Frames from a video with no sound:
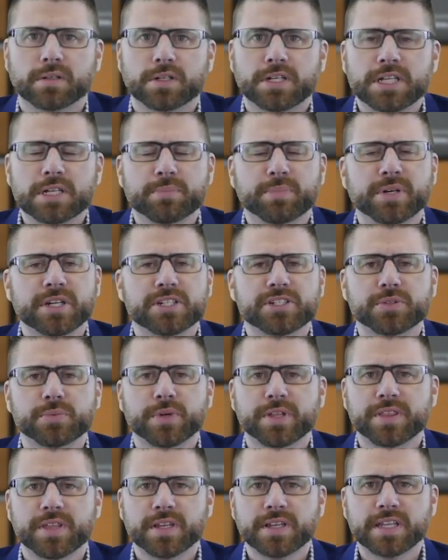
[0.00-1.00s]
Neoplasia
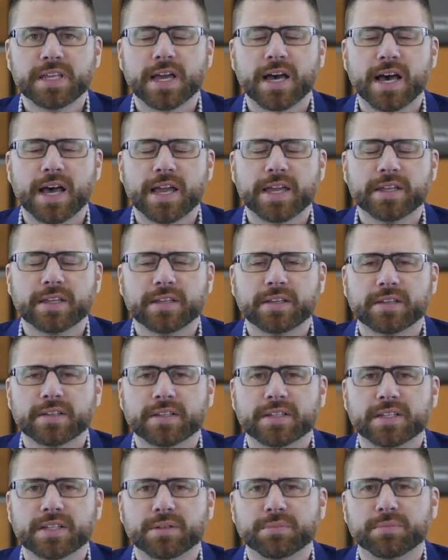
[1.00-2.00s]
within the eye
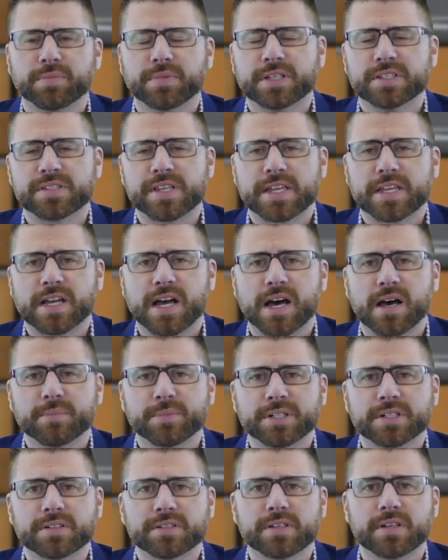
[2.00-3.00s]
is a
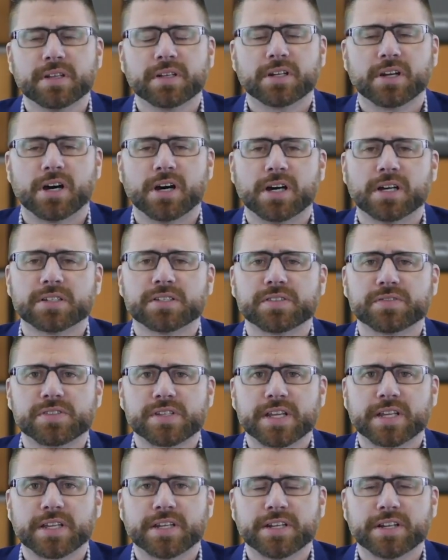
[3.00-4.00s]
common cause of
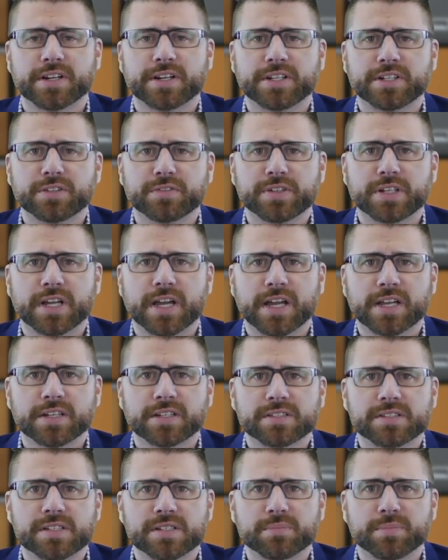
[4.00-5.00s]
secondary
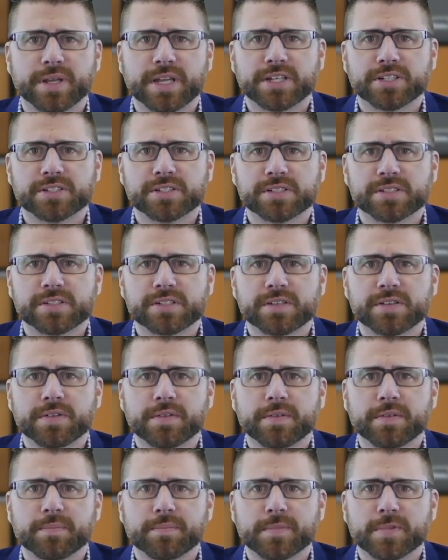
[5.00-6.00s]
uveitis in patients.
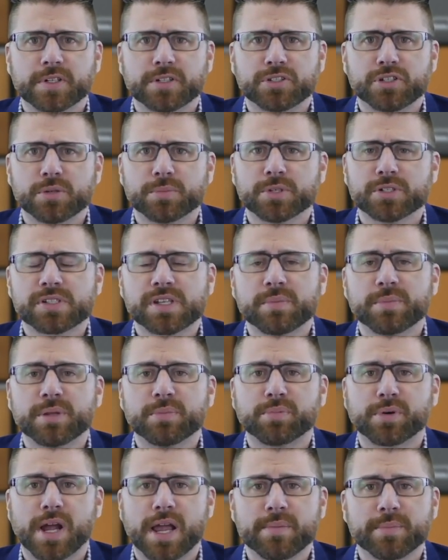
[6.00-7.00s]
Tumors can be
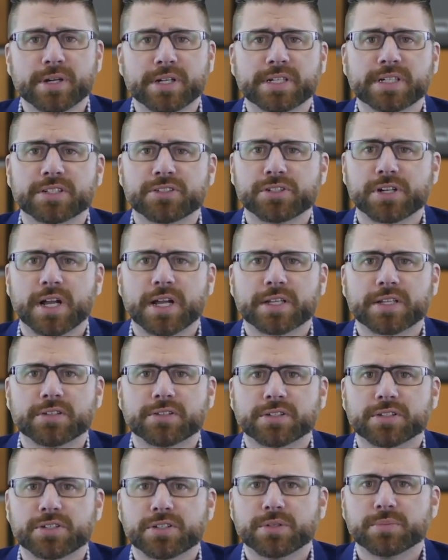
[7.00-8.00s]
primary
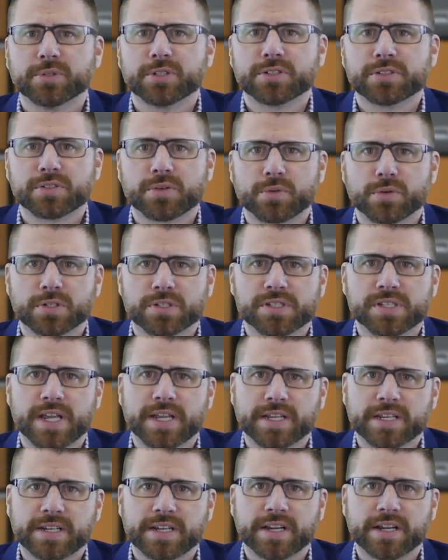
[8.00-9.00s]
intraocular tumors or
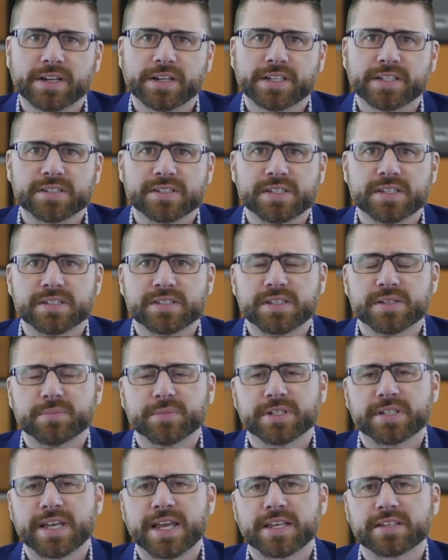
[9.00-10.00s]
secondary as distant
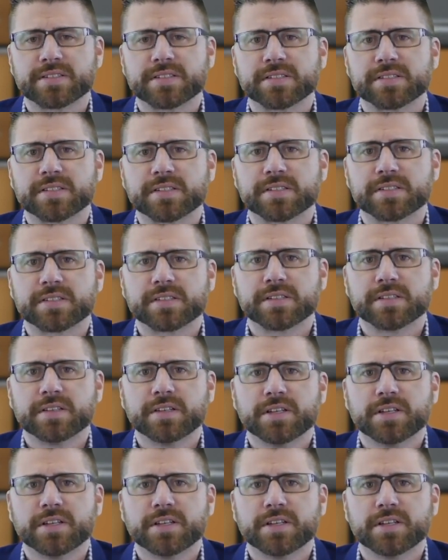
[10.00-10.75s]
metastasis.